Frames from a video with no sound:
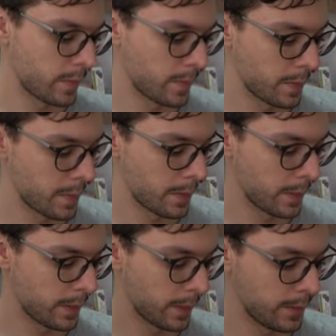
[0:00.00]

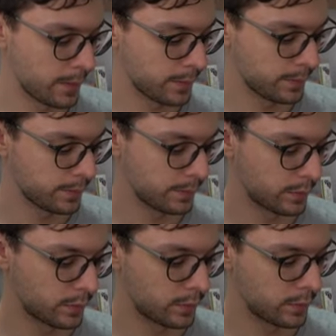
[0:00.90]

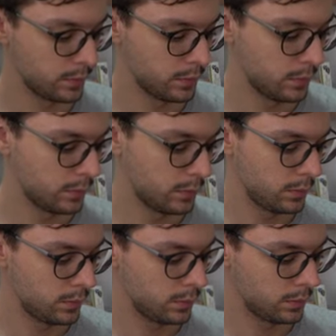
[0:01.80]

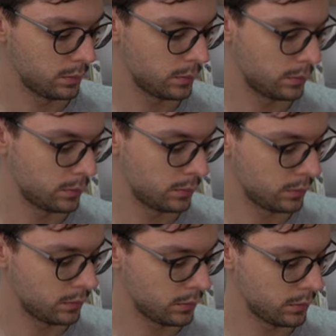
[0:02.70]

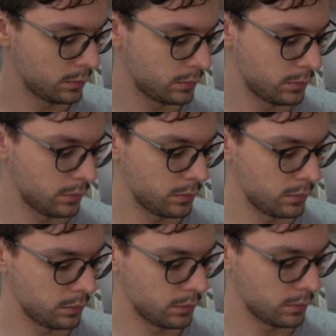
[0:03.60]

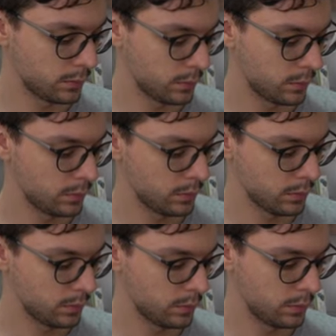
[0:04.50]

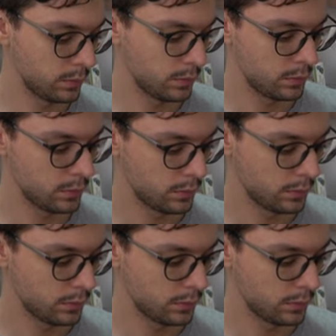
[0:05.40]
No words are spoken by the person on screen.